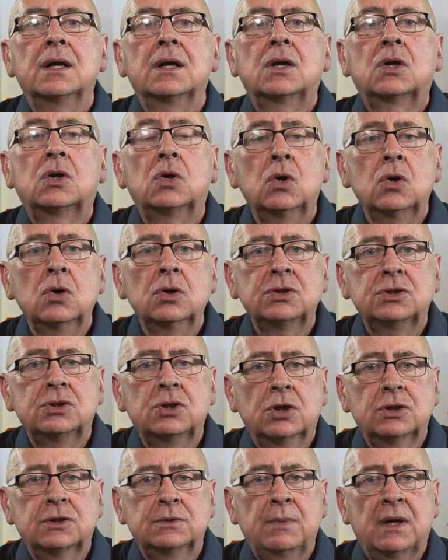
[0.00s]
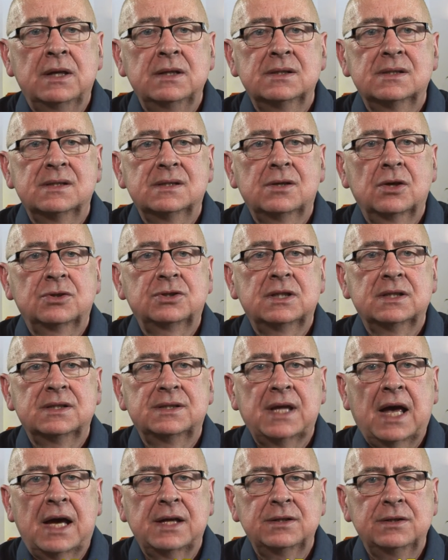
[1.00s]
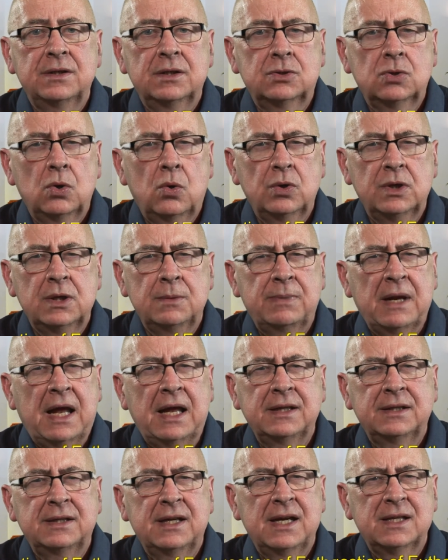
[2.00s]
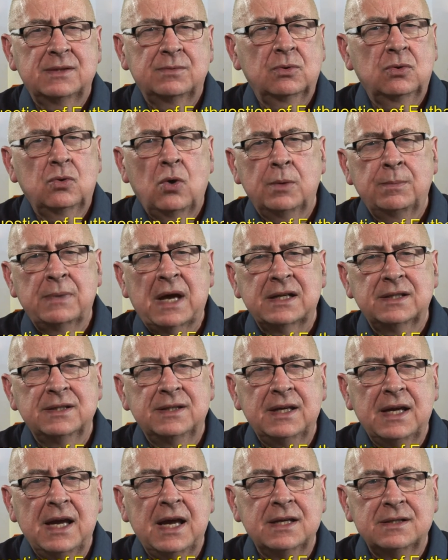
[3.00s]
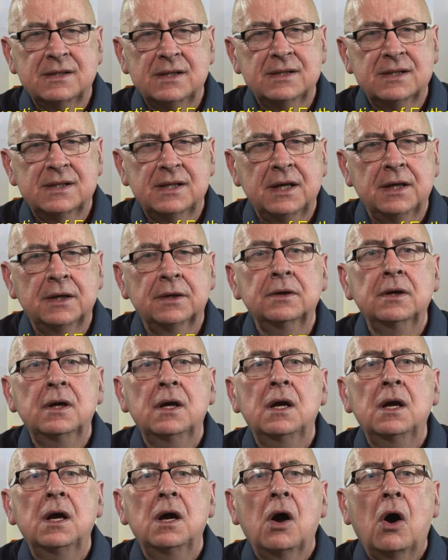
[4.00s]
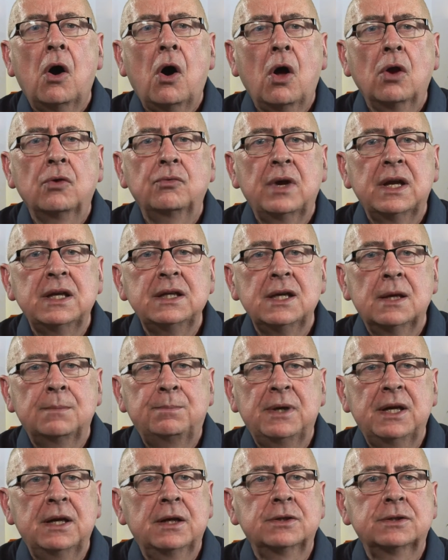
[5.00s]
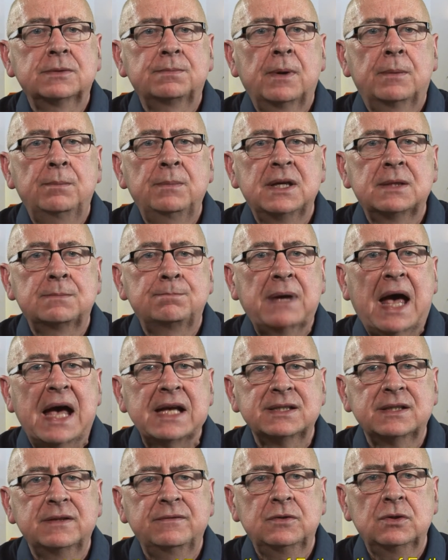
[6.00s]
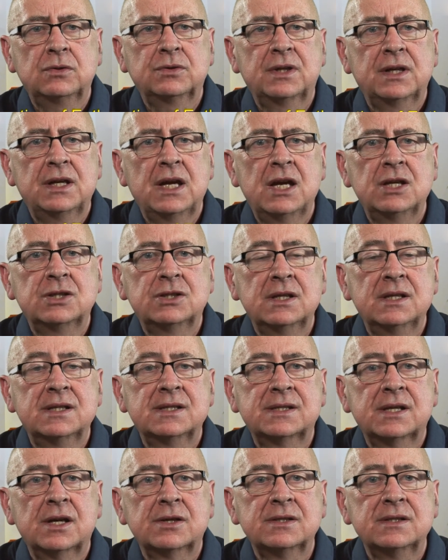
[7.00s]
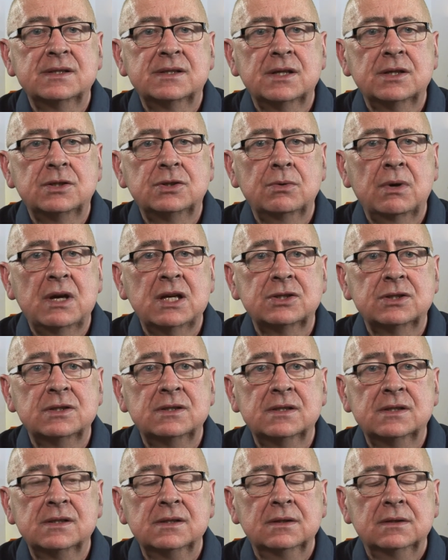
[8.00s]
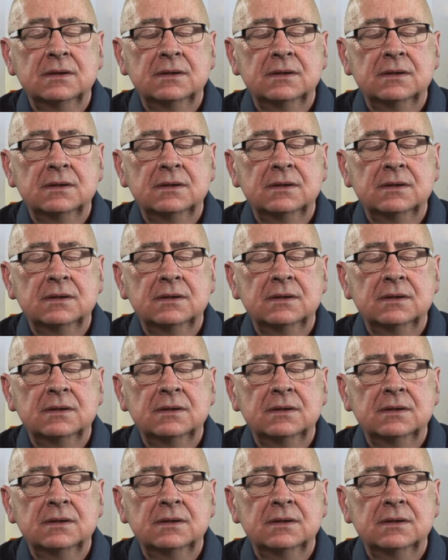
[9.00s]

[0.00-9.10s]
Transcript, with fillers: Court judgments, such as that in the Tony Bland case, we're going back to the 80s here, already appear to permit passive euthanasia in certain situations.